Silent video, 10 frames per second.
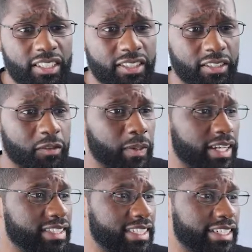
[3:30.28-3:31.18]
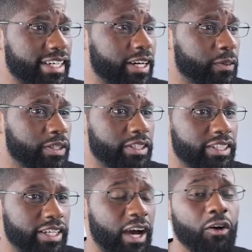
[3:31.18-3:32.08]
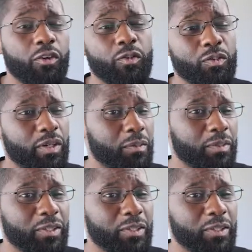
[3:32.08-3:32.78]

So you might see that one. I don't know which one I'm gonna